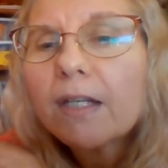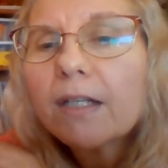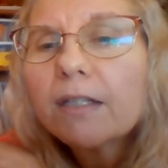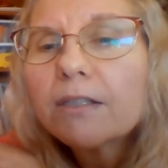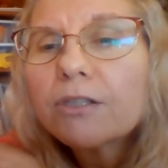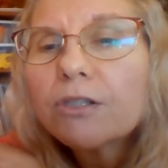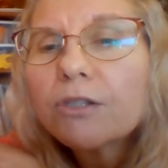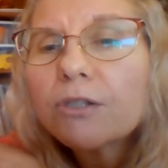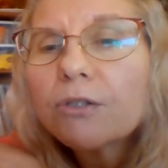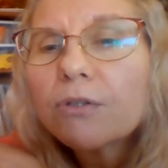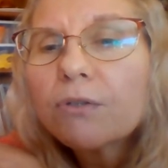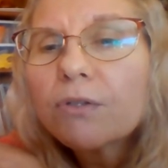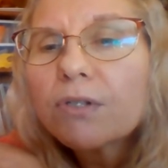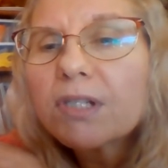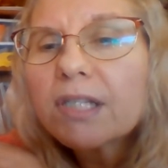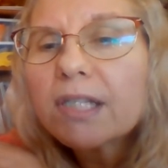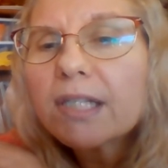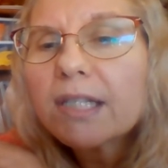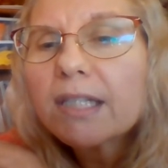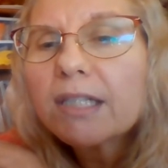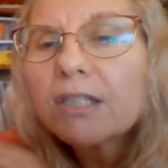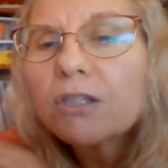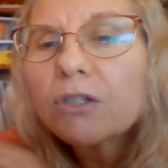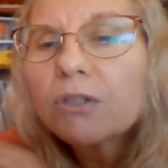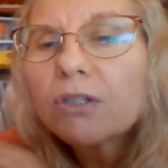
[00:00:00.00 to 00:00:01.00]
Do you notice they
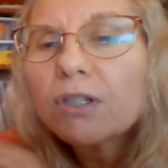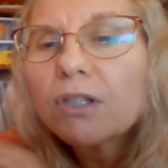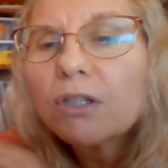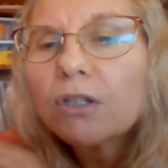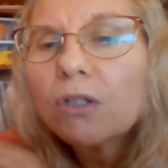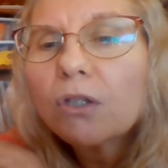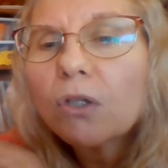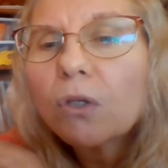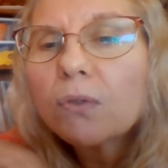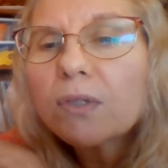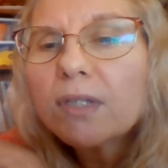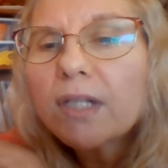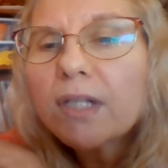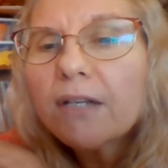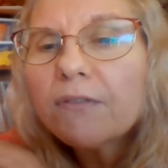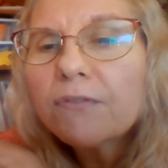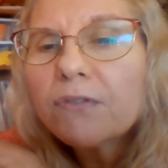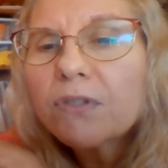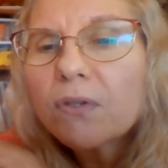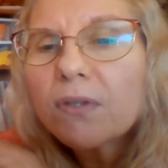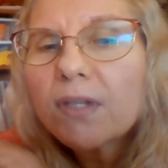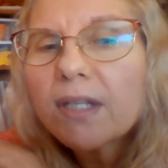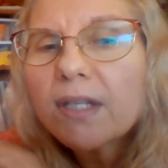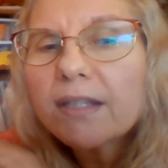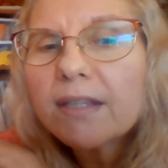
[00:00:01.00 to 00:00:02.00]
took their clothes off so
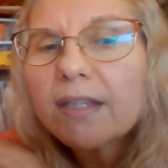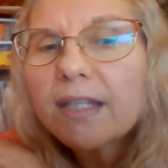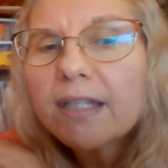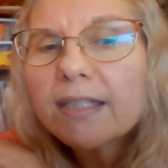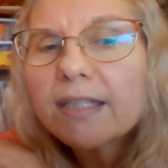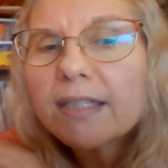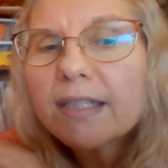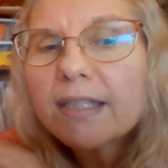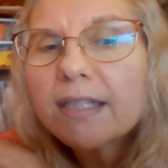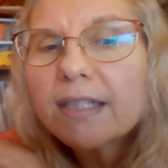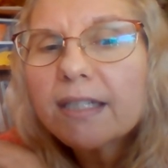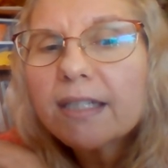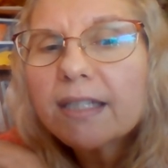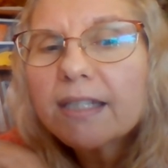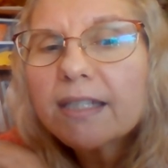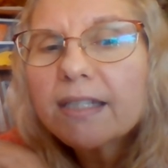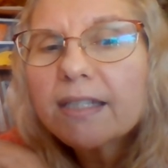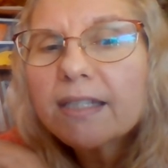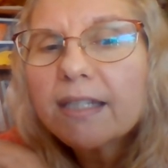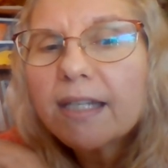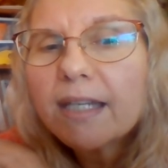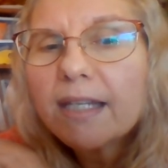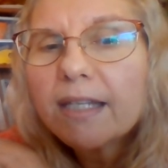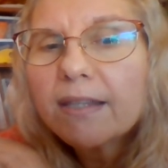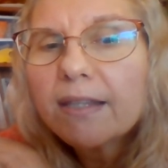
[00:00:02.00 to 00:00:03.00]
that they didn't
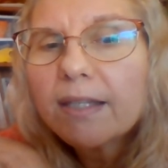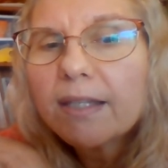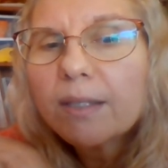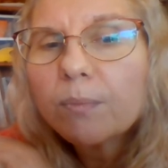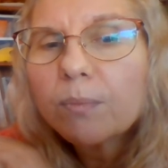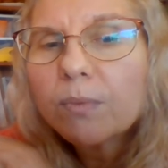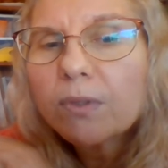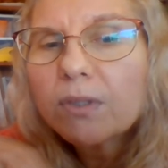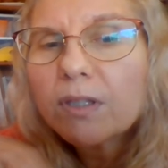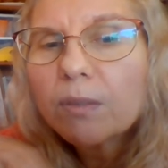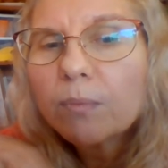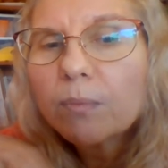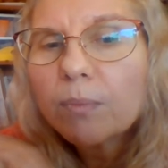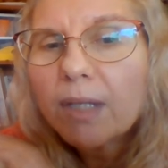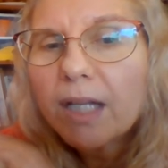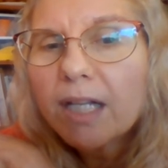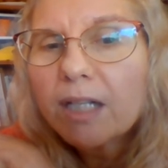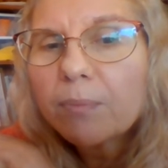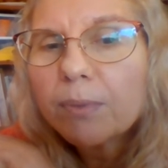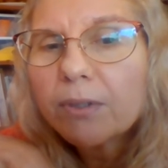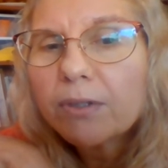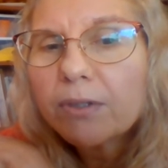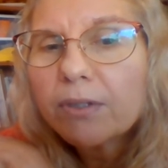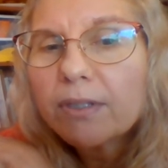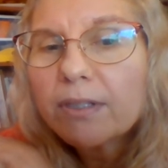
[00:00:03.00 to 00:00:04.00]
stain them with the
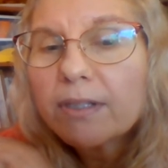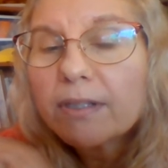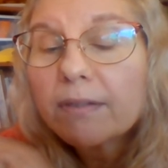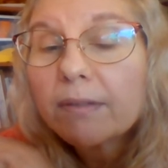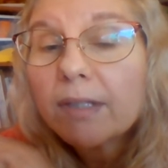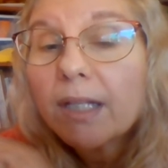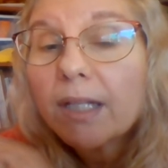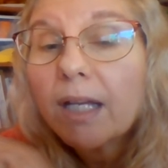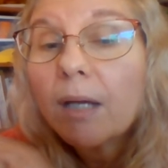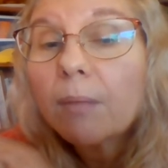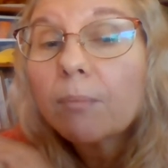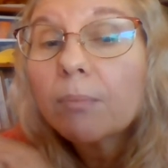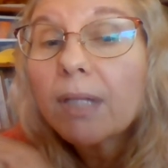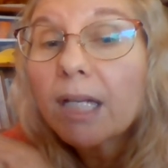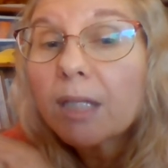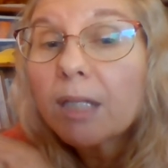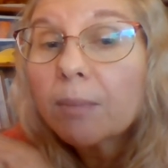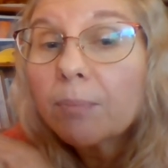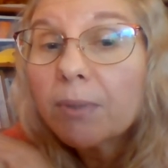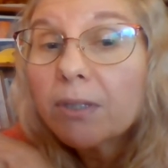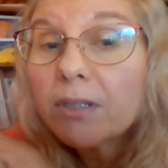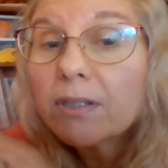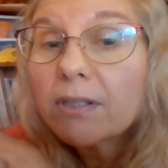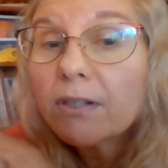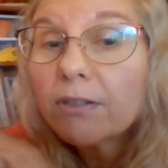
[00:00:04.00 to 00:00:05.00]
blackberries?
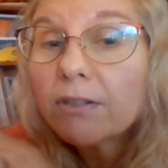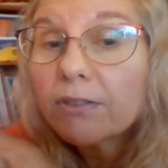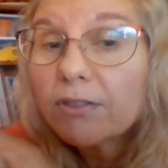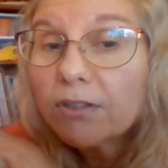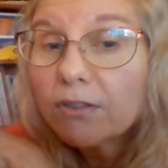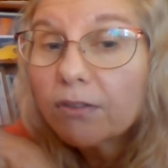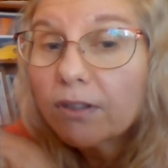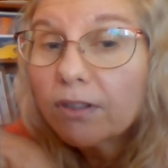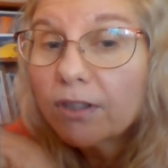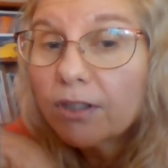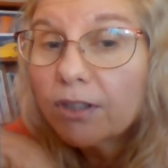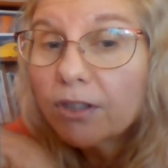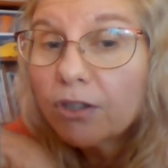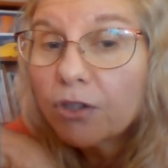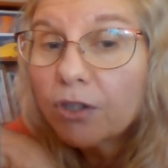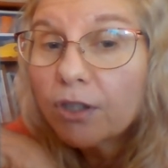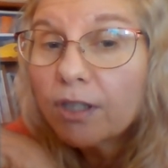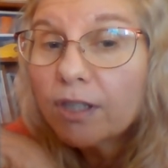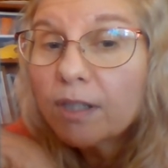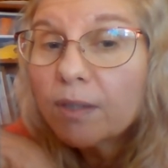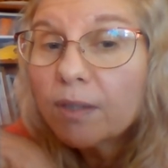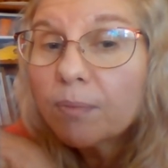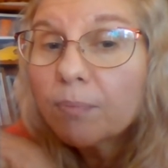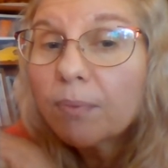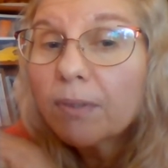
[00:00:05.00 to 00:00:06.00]
Blackberries are
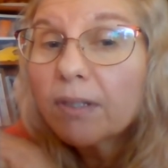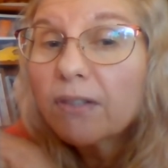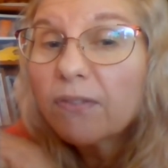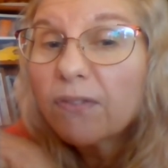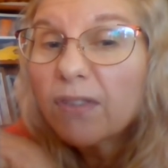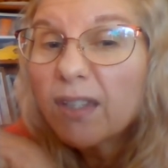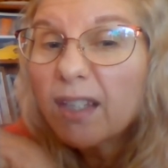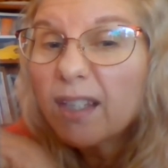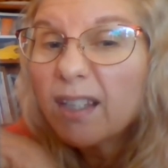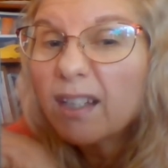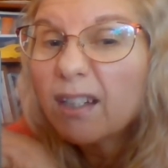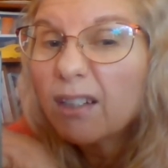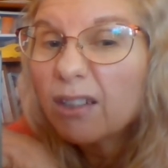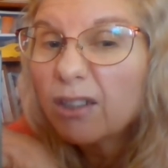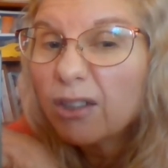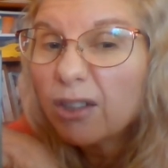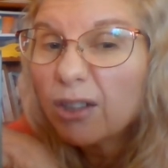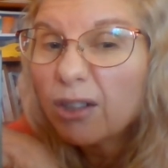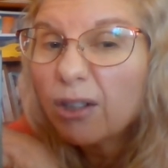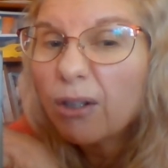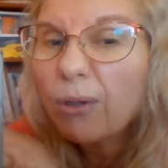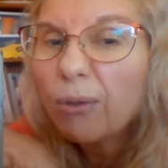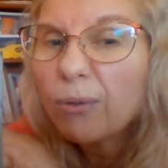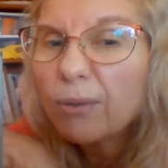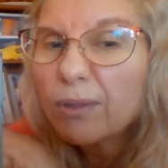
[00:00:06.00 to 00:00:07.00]
delicious, but if they get on your
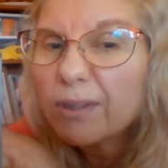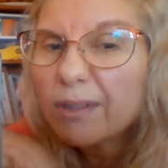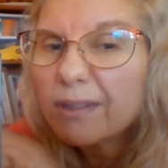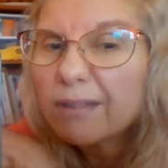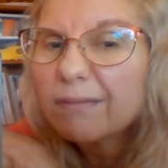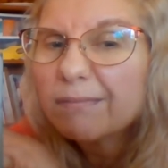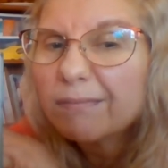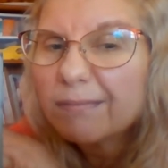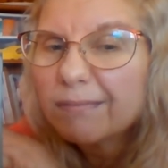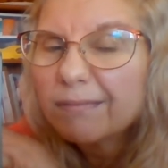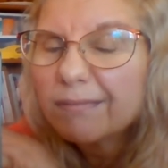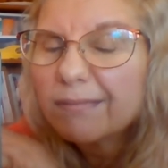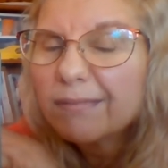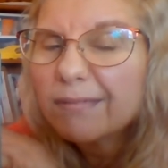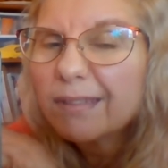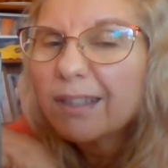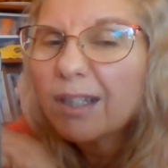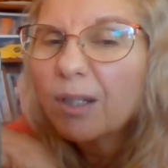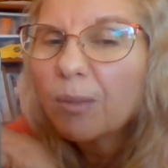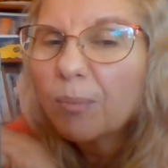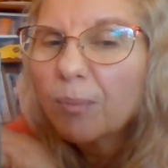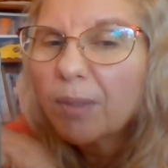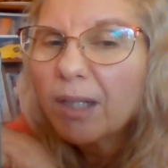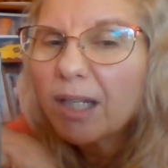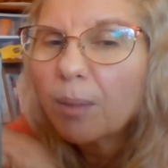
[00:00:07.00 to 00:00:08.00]
clothes, they'll
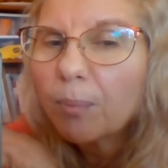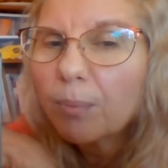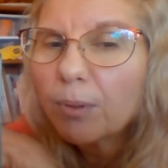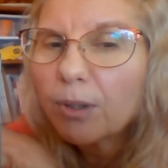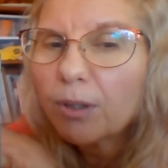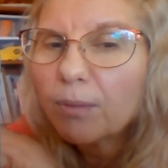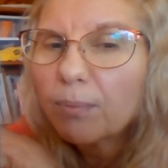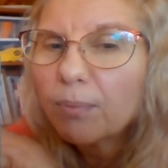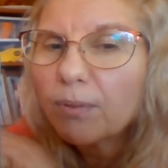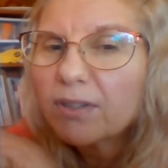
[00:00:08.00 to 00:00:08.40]
make a purple